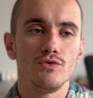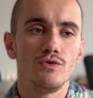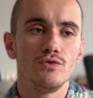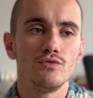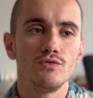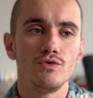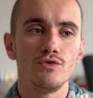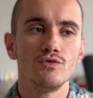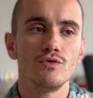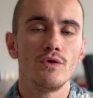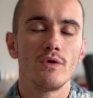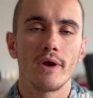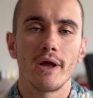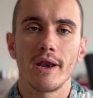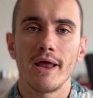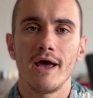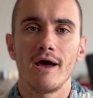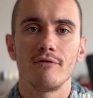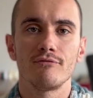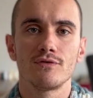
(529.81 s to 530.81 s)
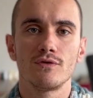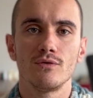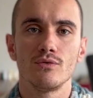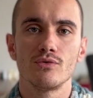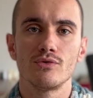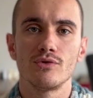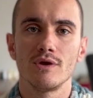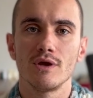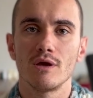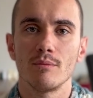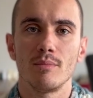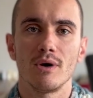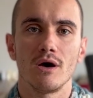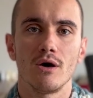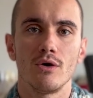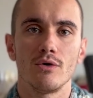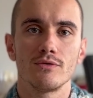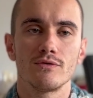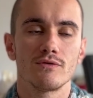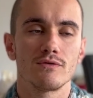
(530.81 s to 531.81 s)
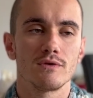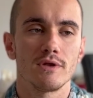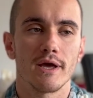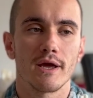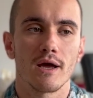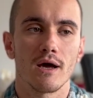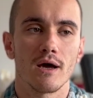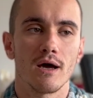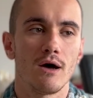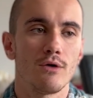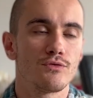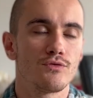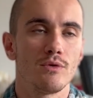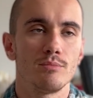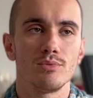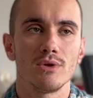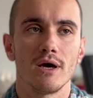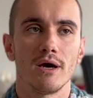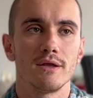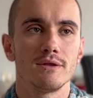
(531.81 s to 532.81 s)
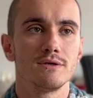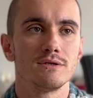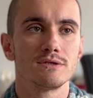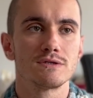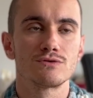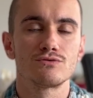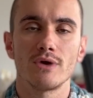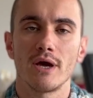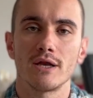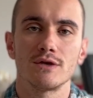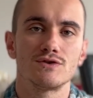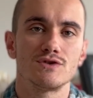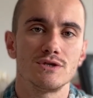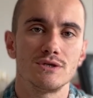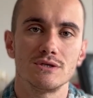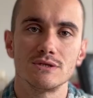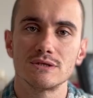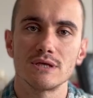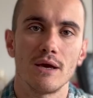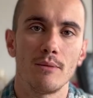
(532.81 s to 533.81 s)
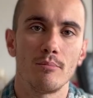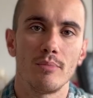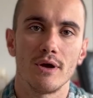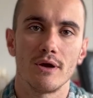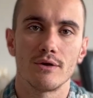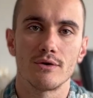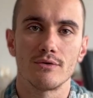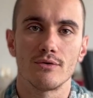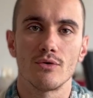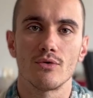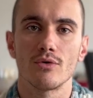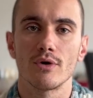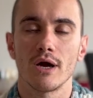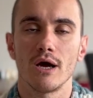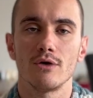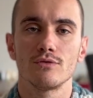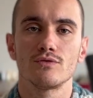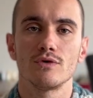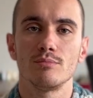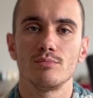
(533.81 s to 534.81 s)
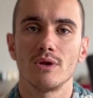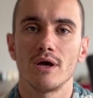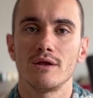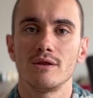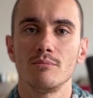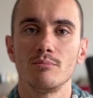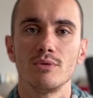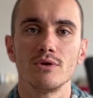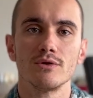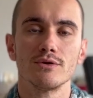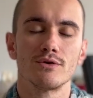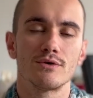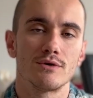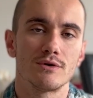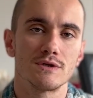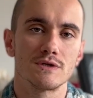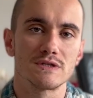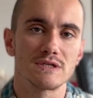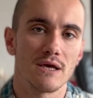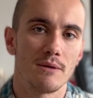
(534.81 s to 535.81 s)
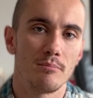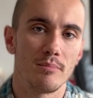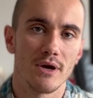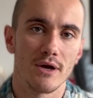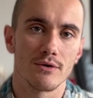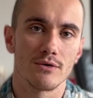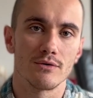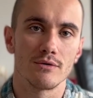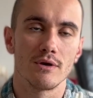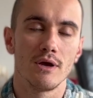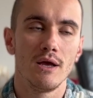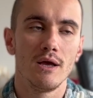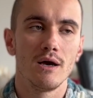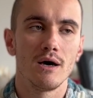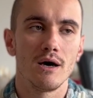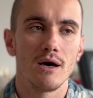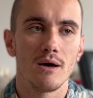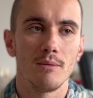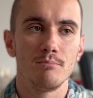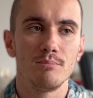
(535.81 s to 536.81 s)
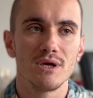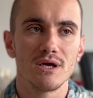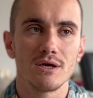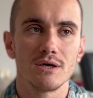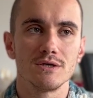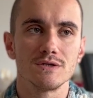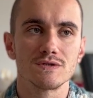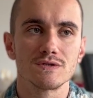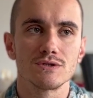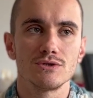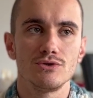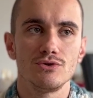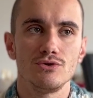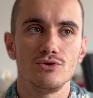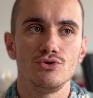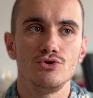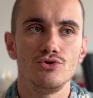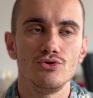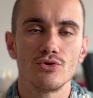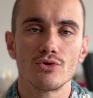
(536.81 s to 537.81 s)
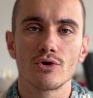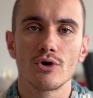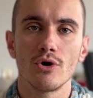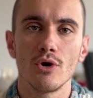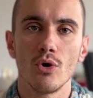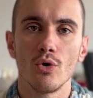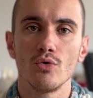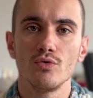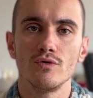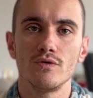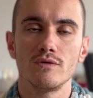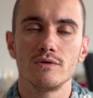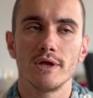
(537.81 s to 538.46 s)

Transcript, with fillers: you, you do not have to think about like how to apply the strategy design pattern or how to apply the builder design pattern uh, because your code,